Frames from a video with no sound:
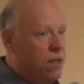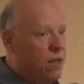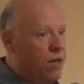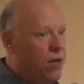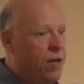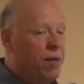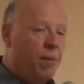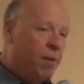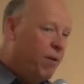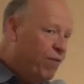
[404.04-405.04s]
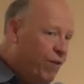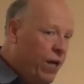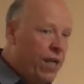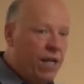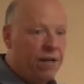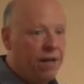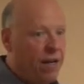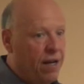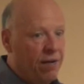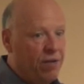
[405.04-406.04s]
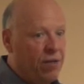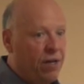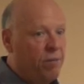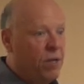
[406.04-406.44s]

You know, he may be funny and everything,